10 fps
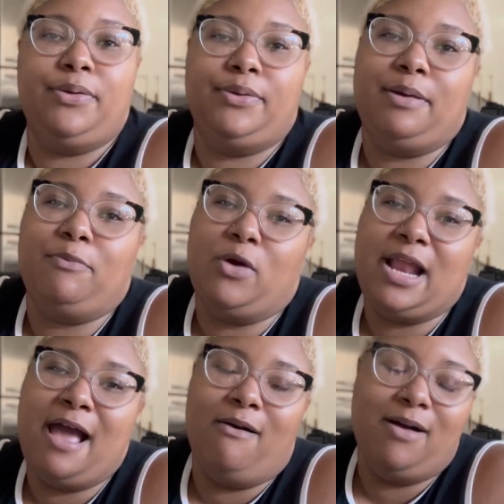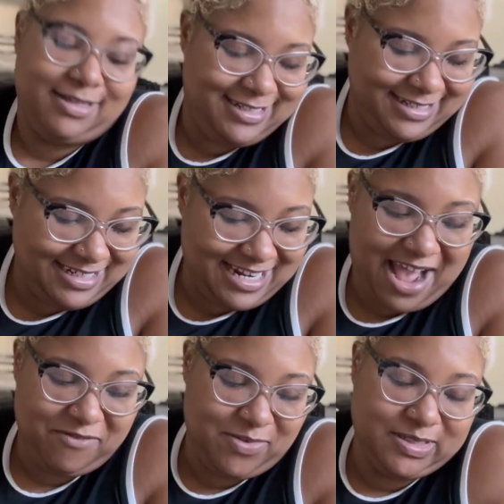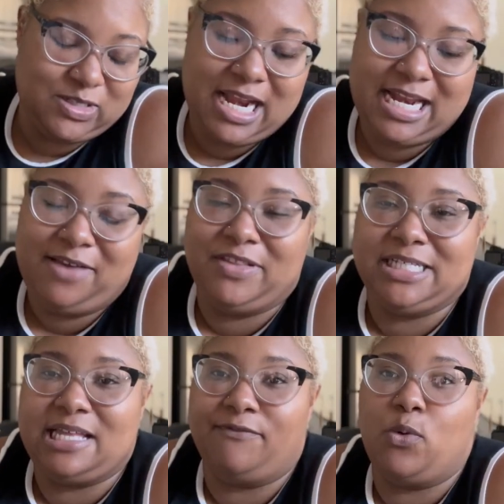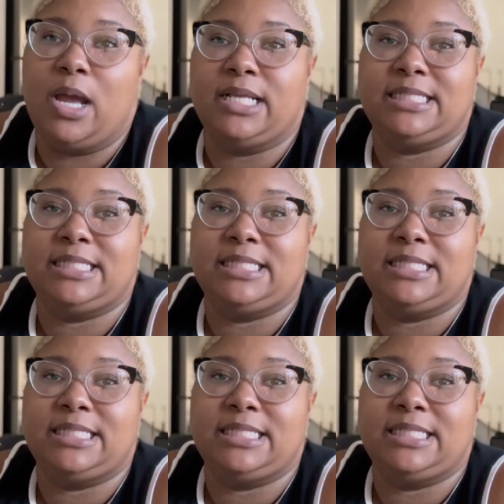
I'm worn out and I haven't even tried any of this stuff on.